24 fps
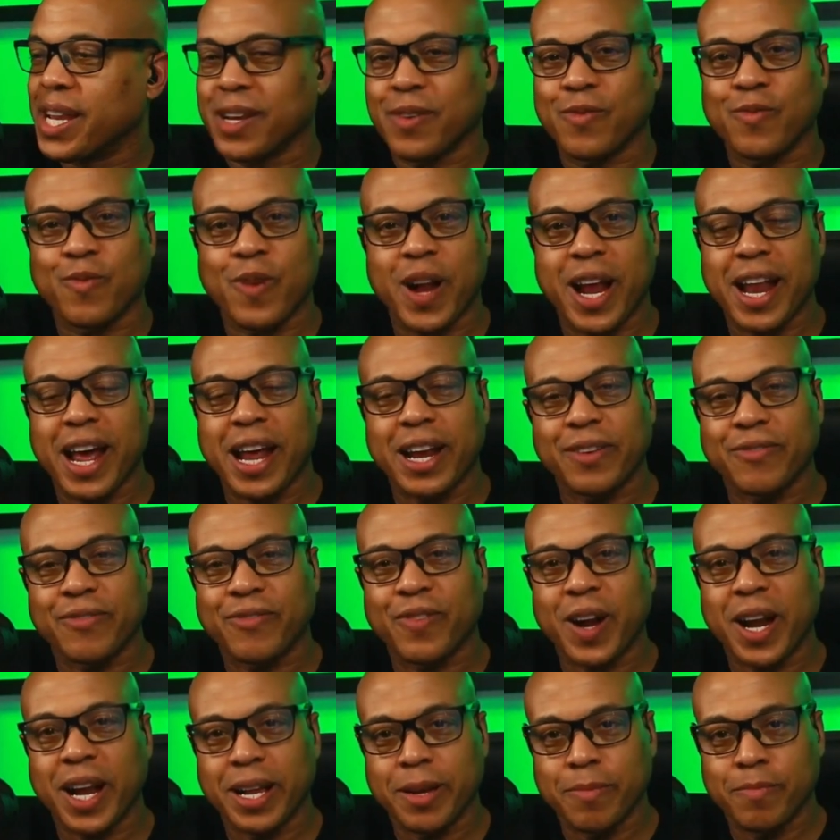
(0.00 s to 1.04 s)
it right out of
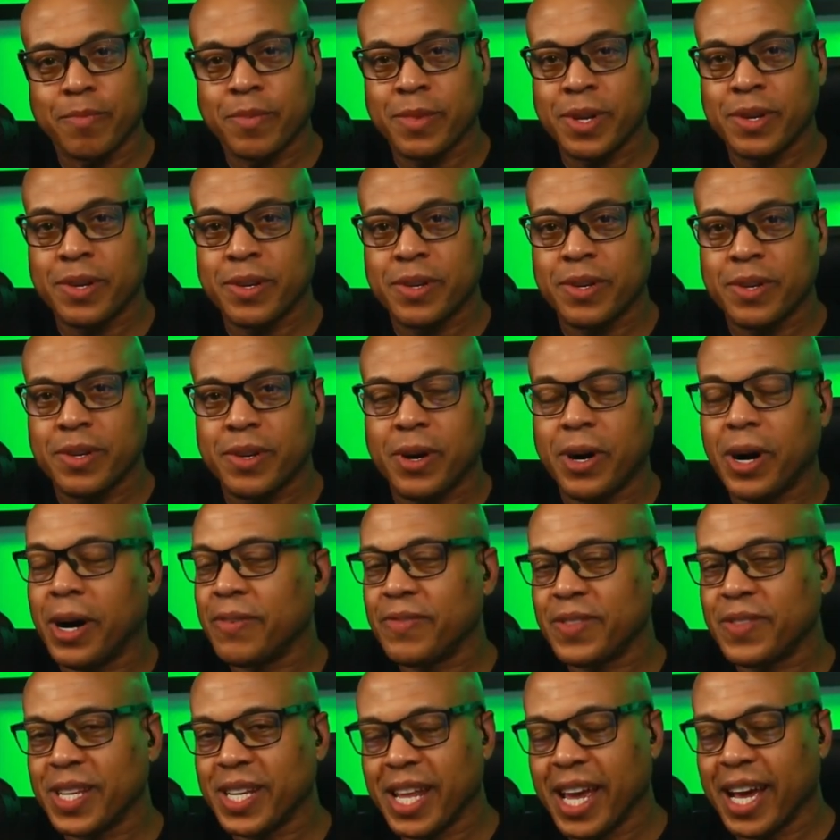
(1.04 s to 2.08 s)
frame off
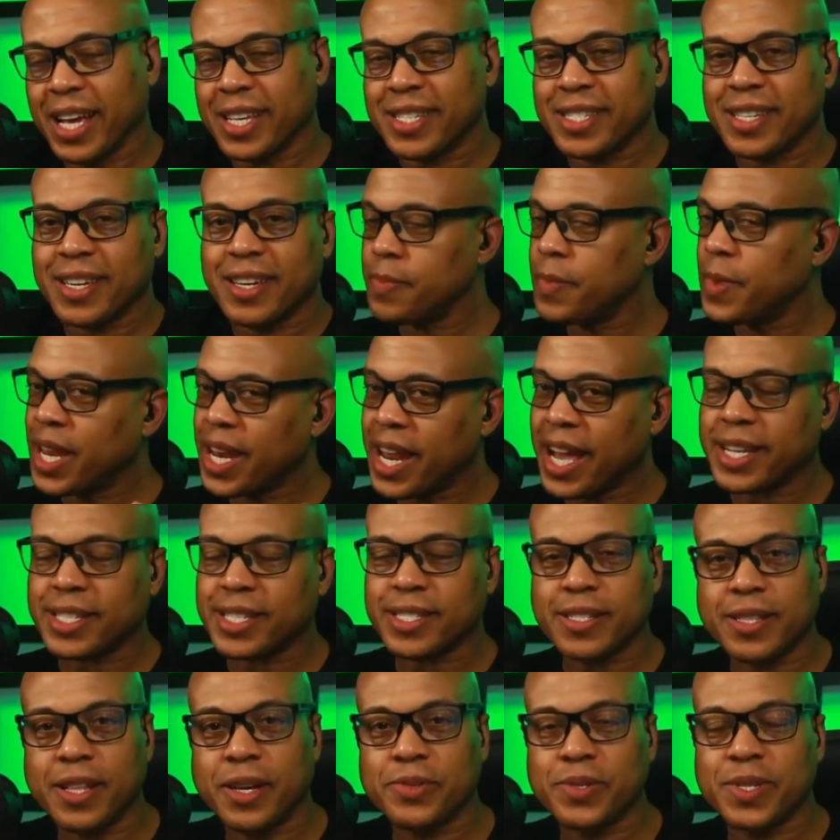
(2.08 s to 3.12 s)
the desk. The
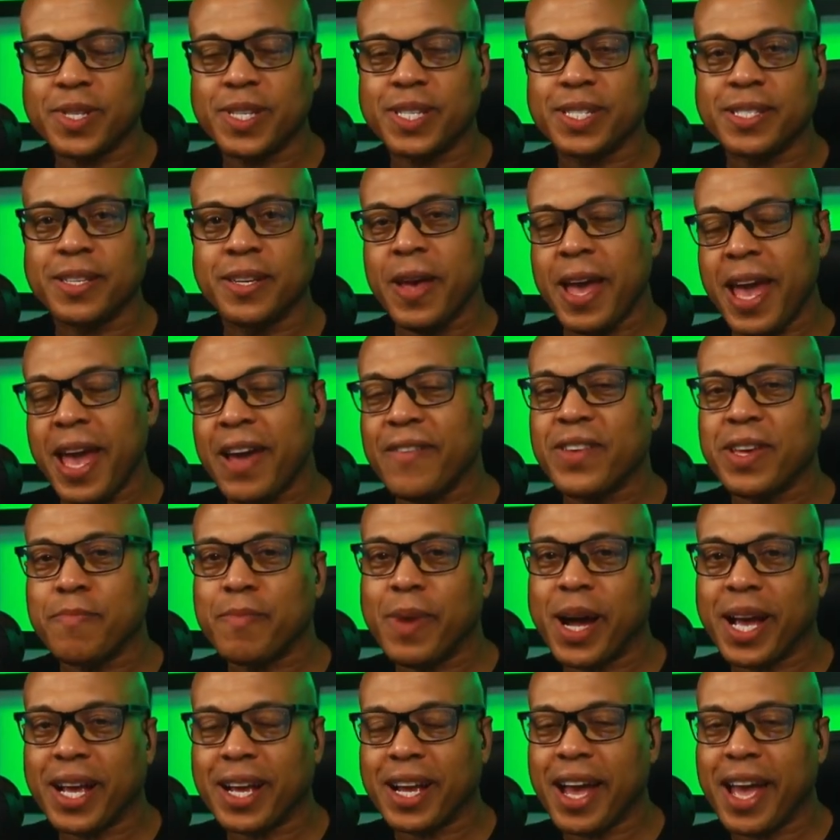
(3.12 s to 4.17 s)
next closest heavy
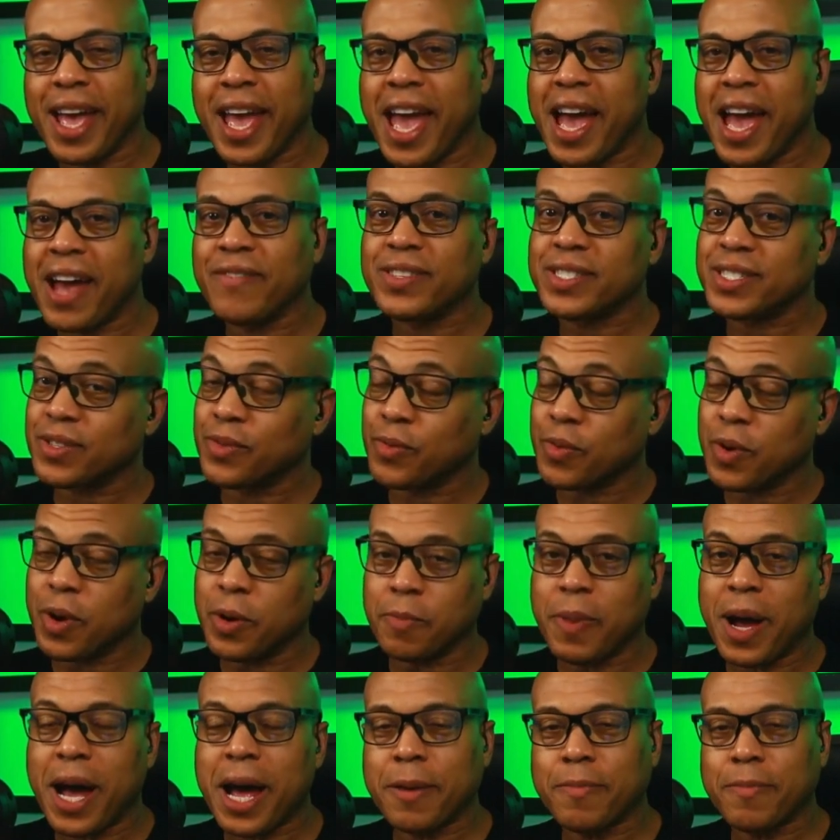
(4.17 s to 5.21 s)
mic I have is the
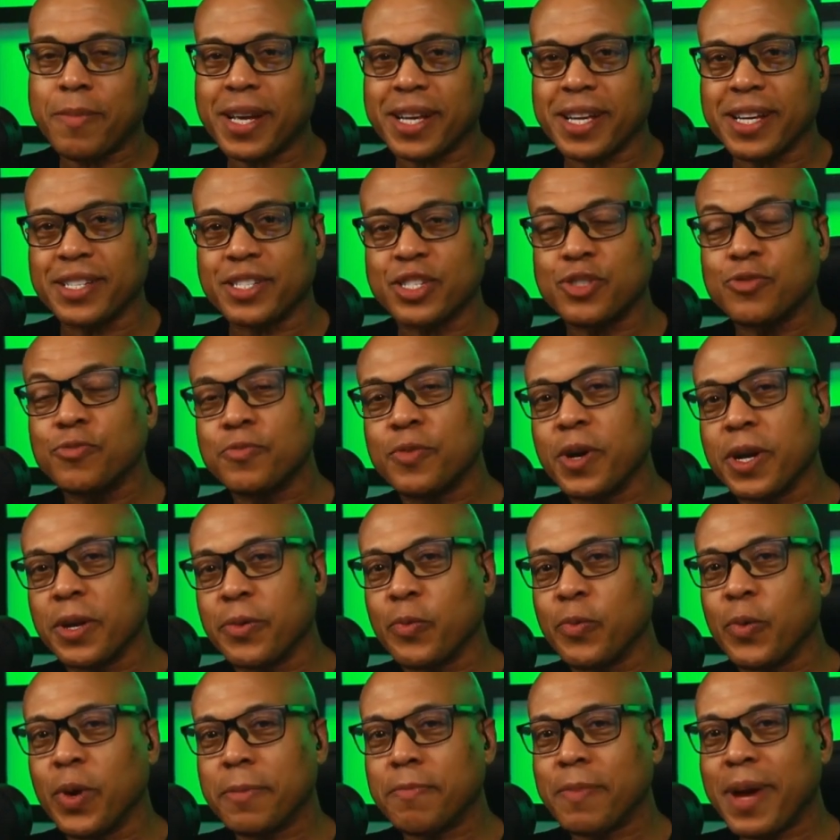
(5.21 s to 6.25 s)
Rode Pod Mic at
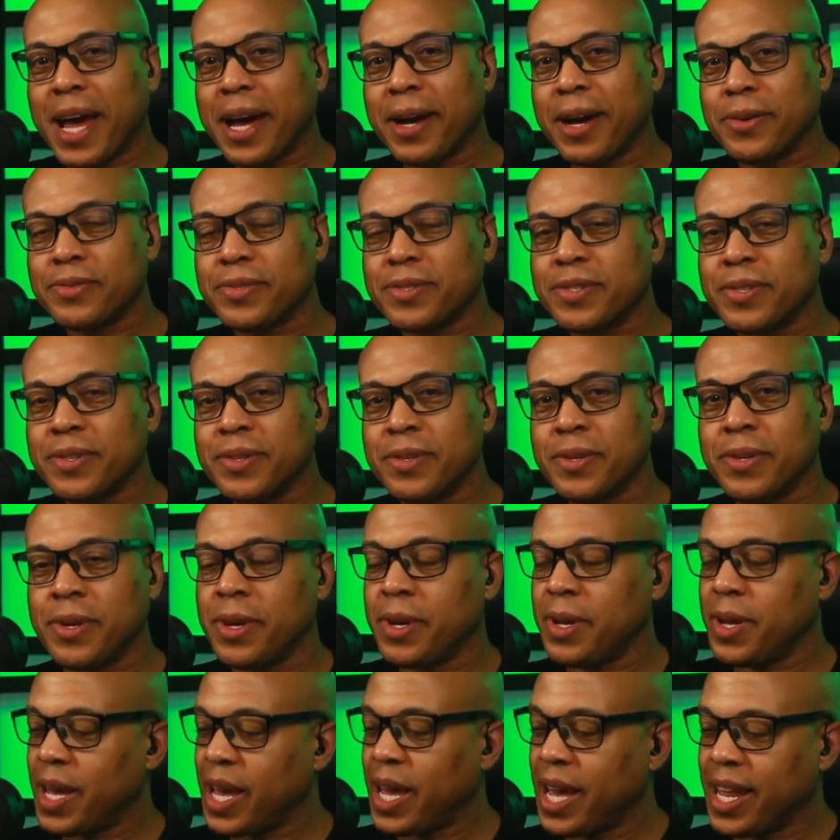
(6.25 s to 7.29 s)
2.1 pounds,
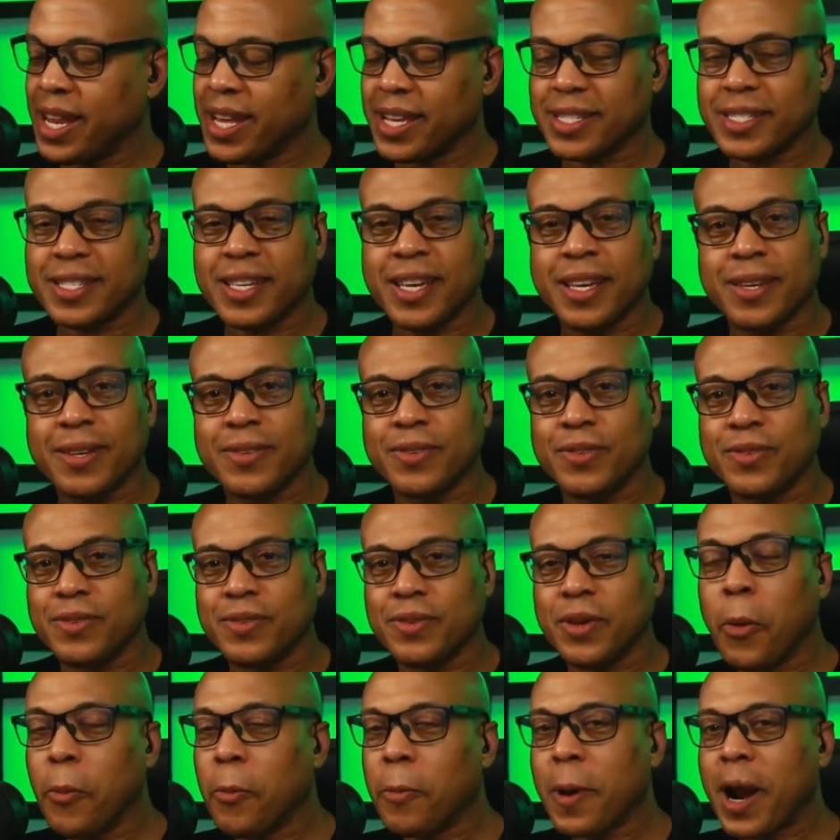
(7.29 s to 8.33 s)
and it's
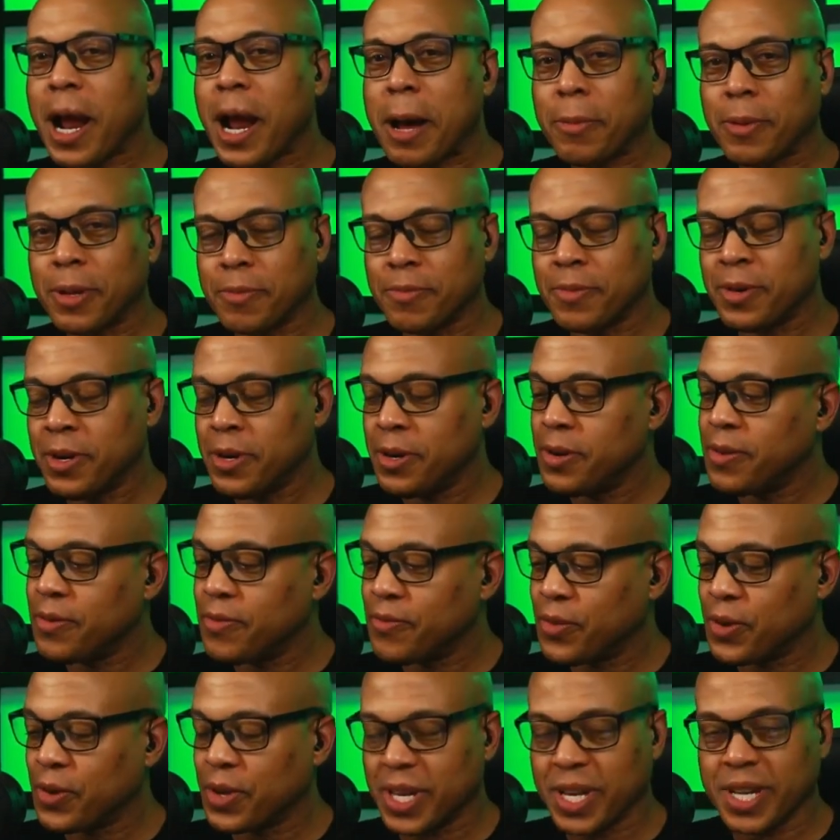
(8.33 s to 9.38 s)
no problem
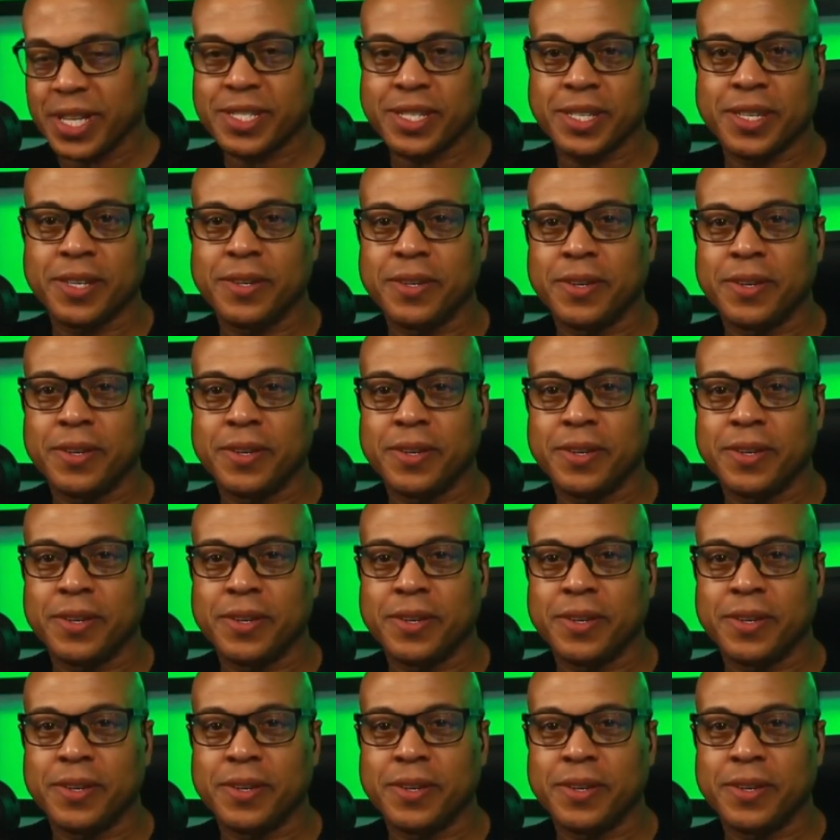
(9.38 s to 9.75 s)
for this